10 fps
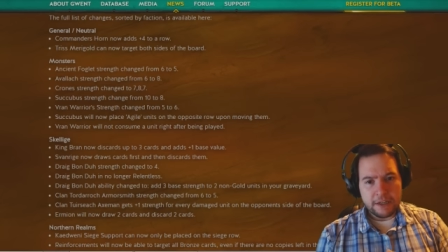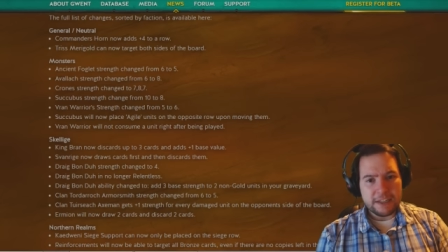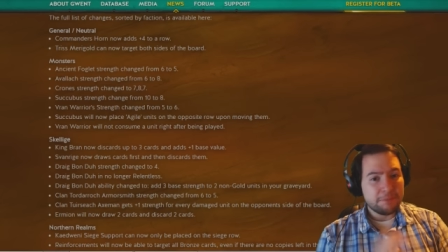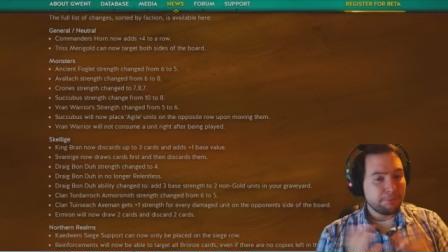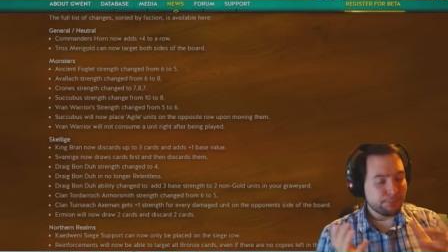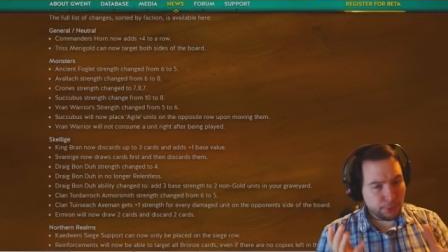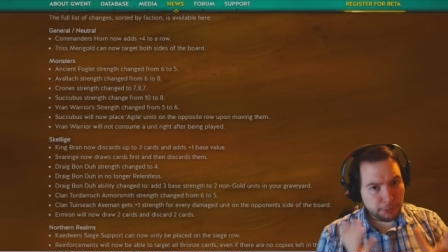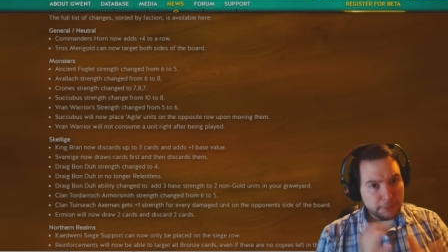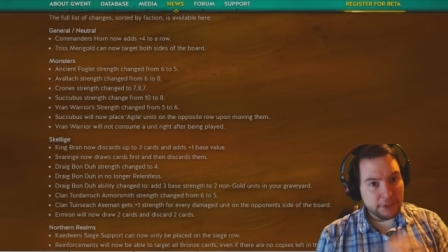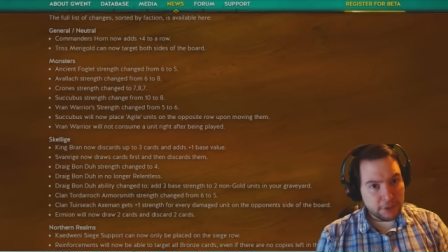It's
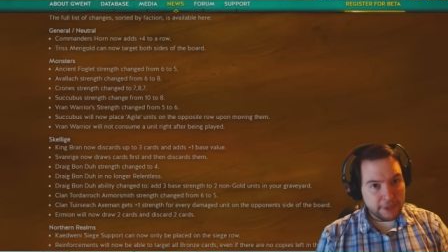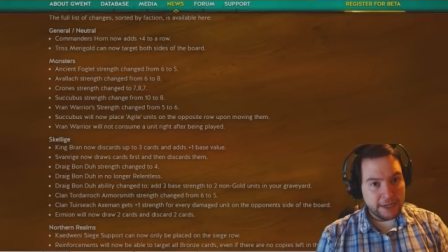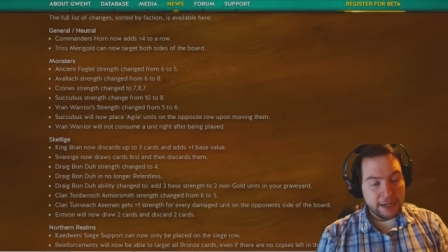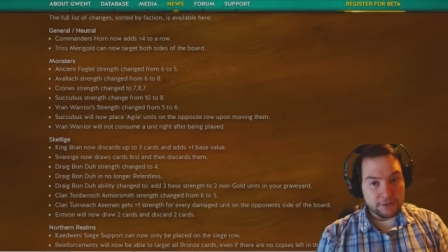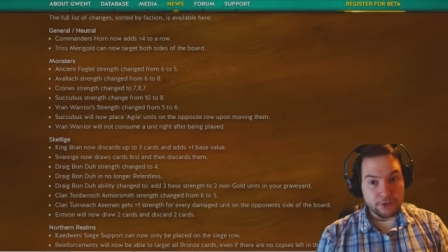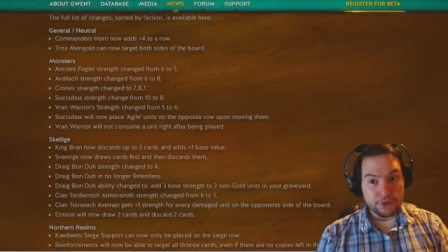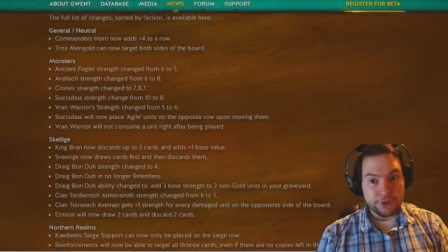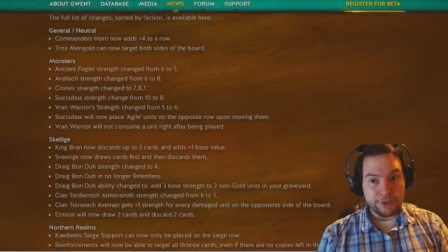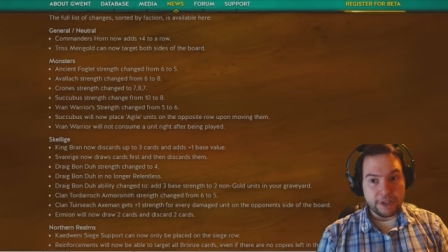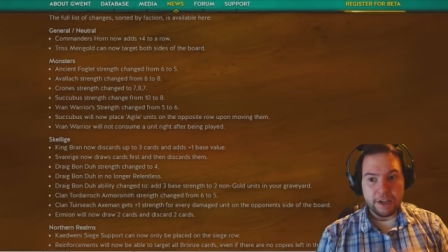probably going to be an Alzur's
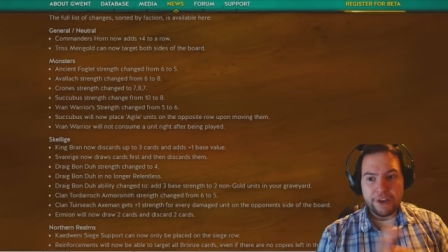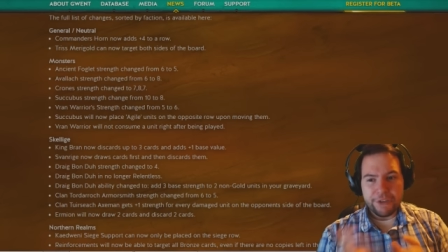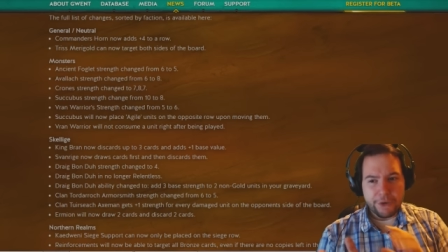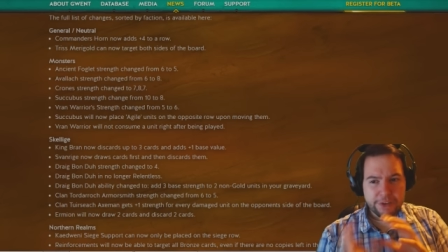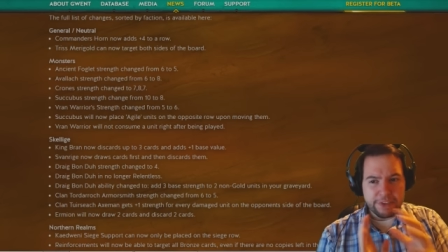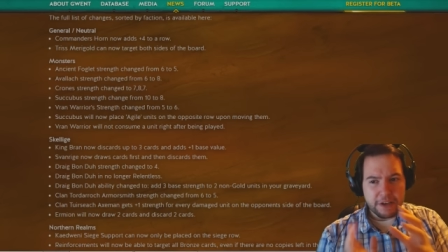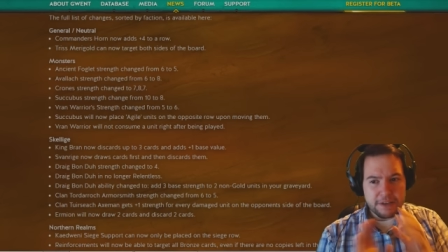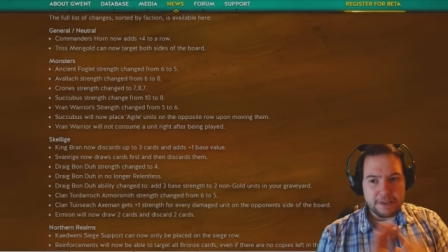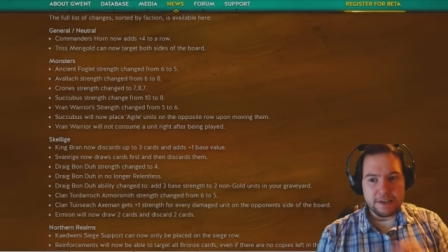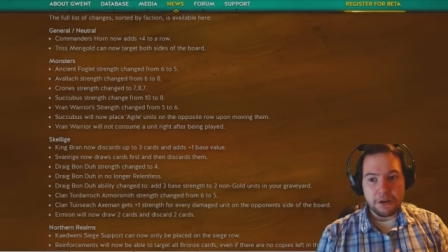Thunder. The only thing that I
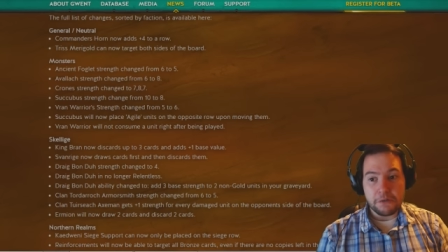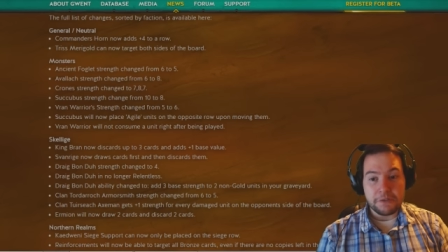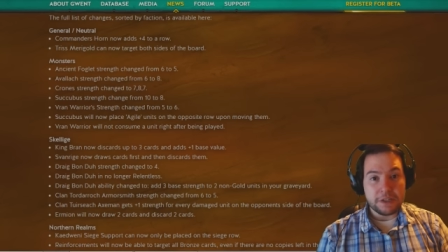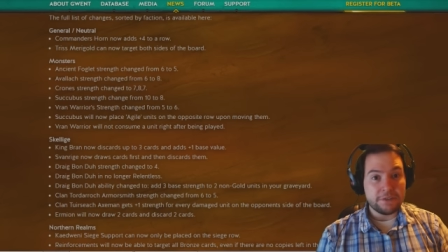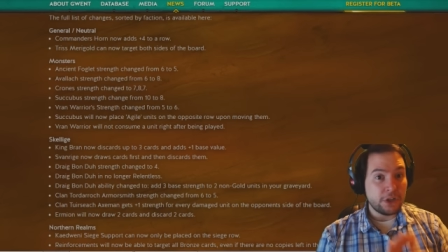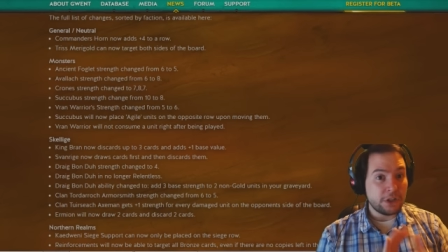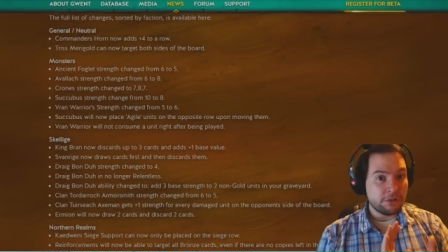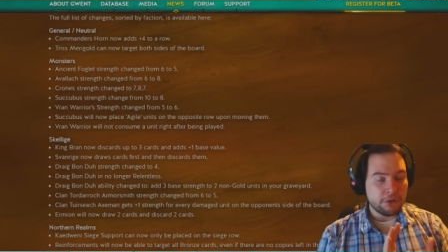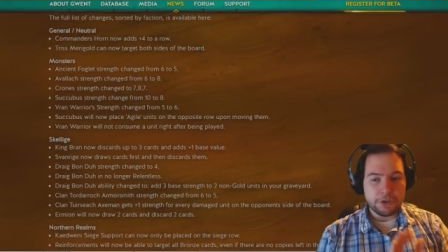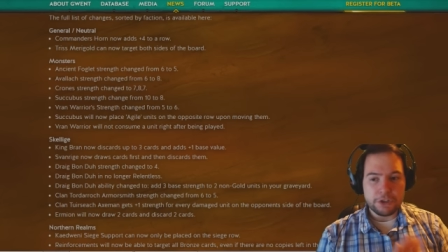can think of is
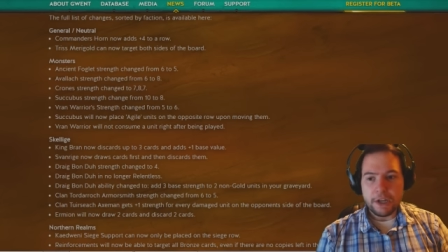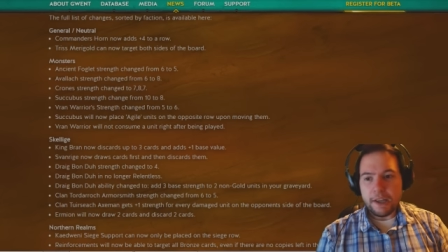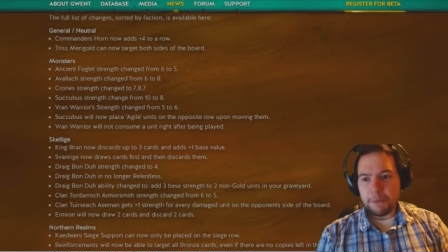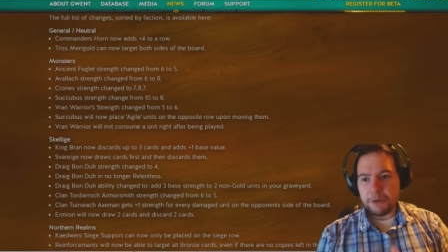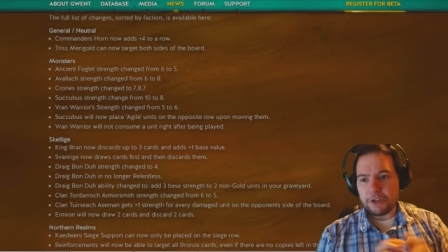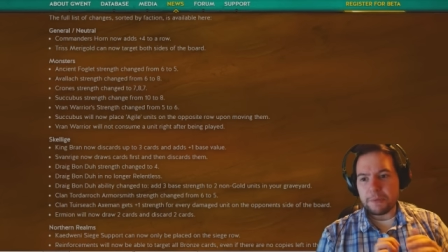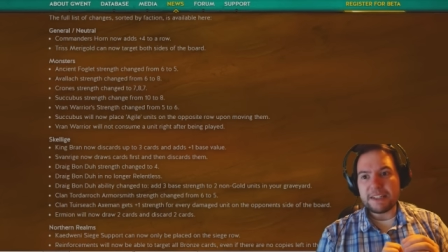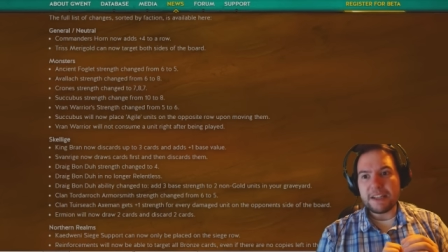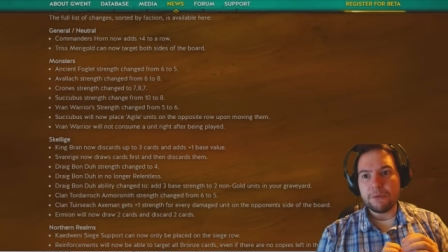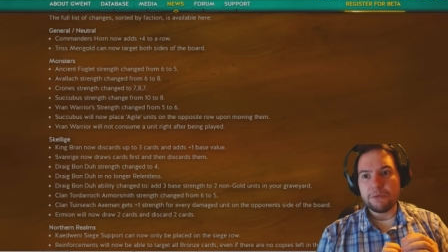Vernon Roach. But it just
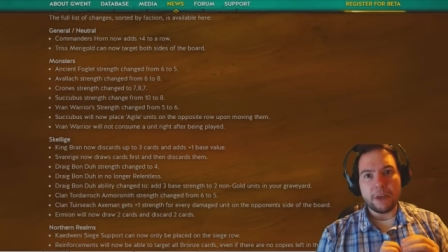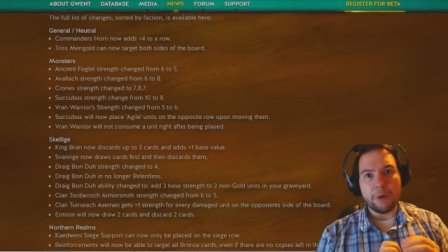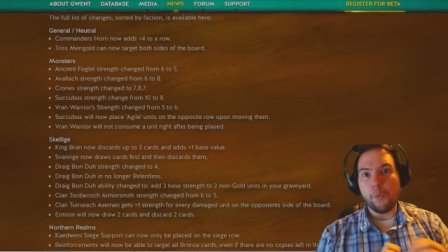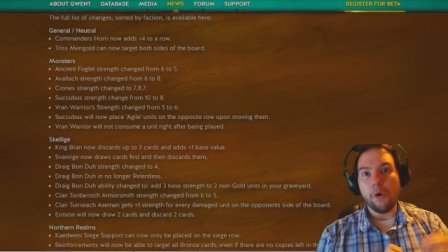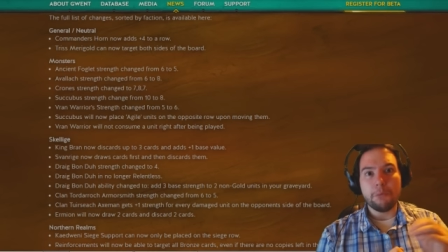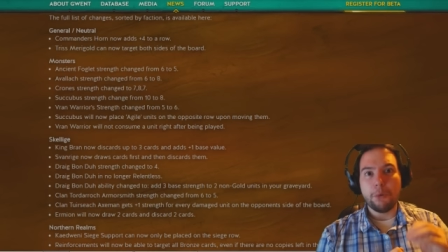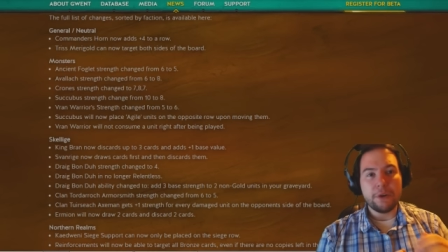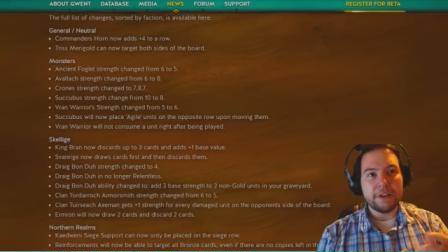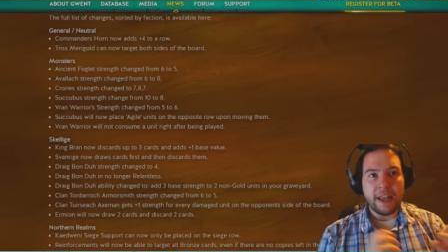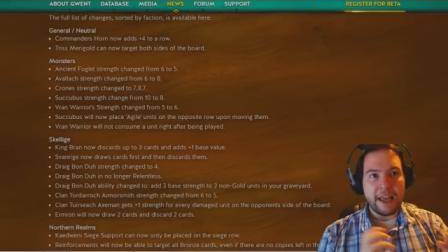means they're 1
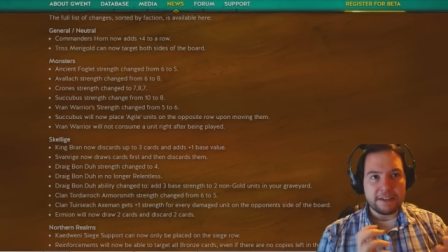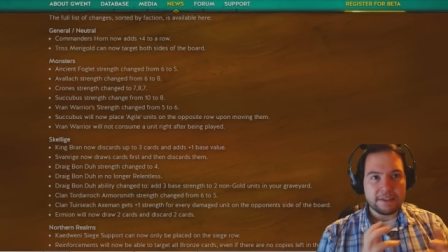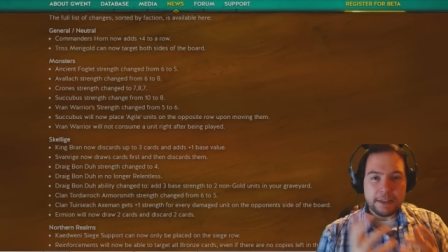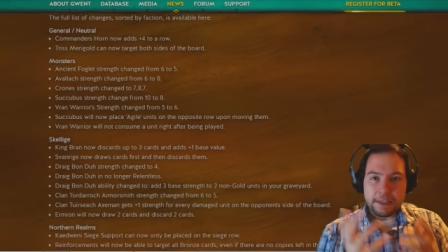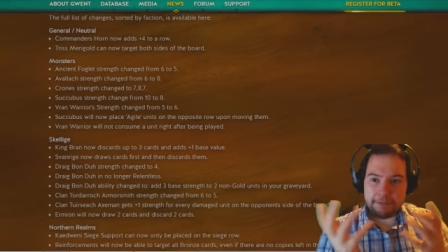point less.